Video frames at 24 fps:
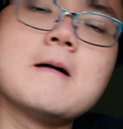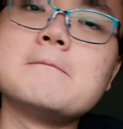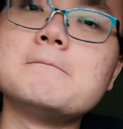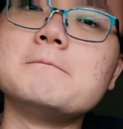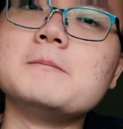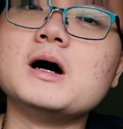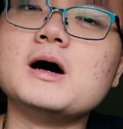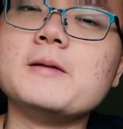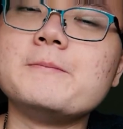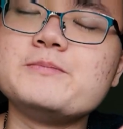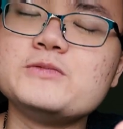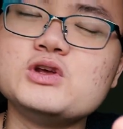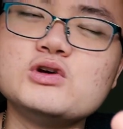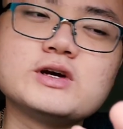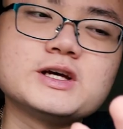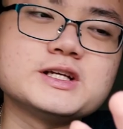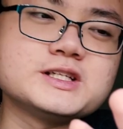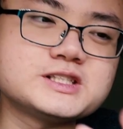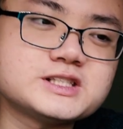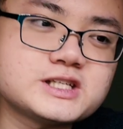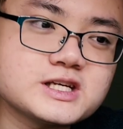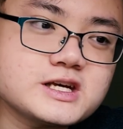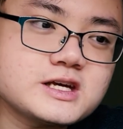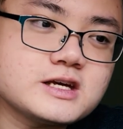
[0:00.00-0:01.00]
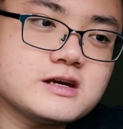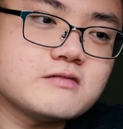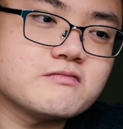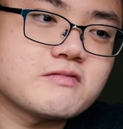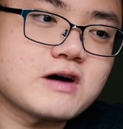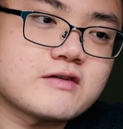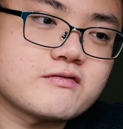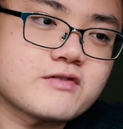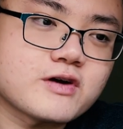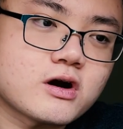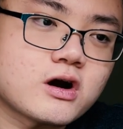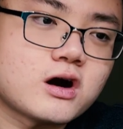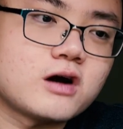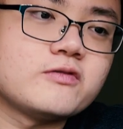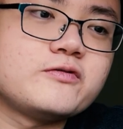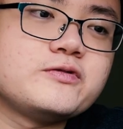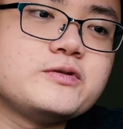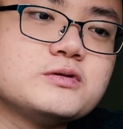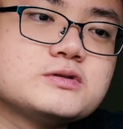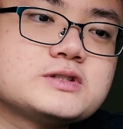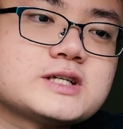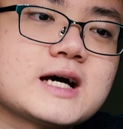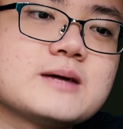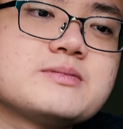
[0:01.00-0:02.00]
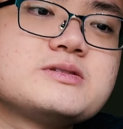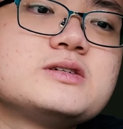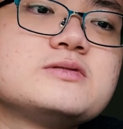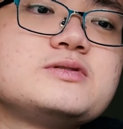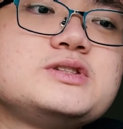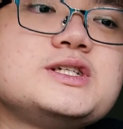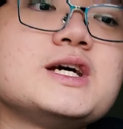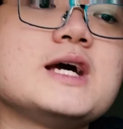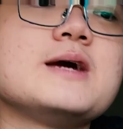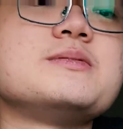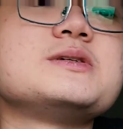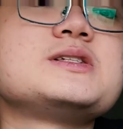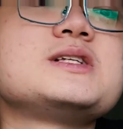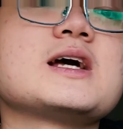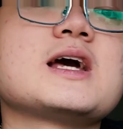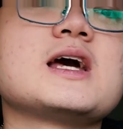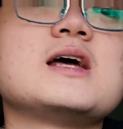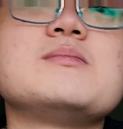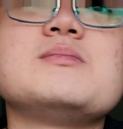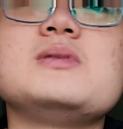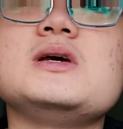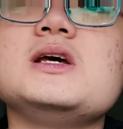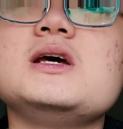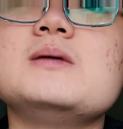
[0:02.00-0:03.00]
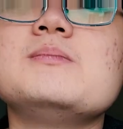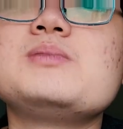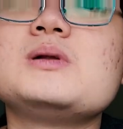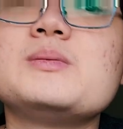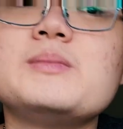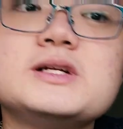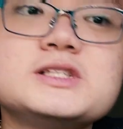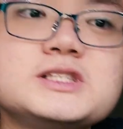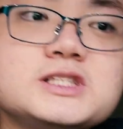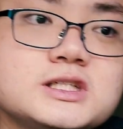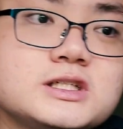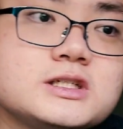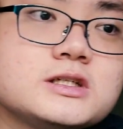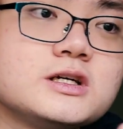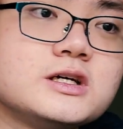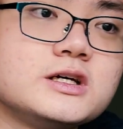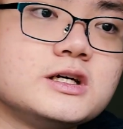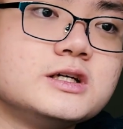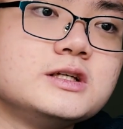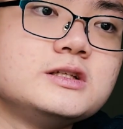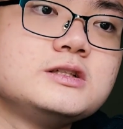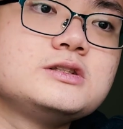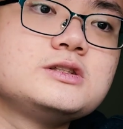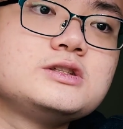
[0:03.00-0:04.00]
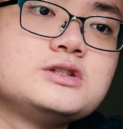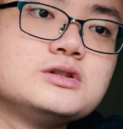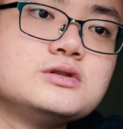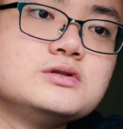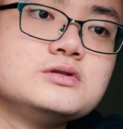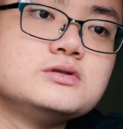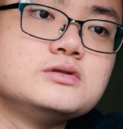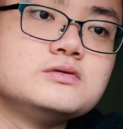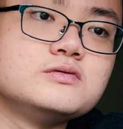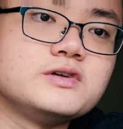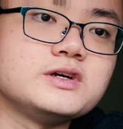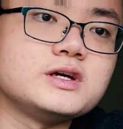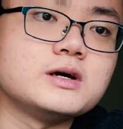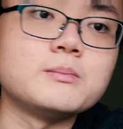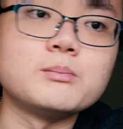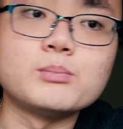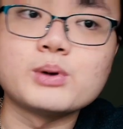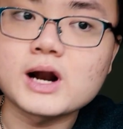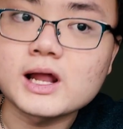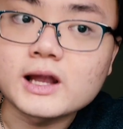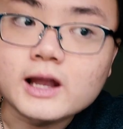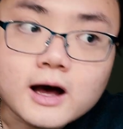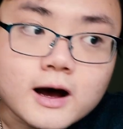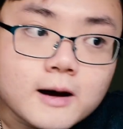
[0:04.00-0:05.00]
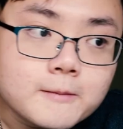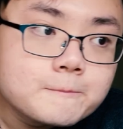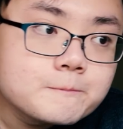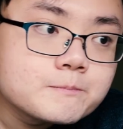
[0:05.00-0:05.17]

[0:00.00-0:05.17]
But you can see that there are a few types of shapes that can be implemented into the umbrella.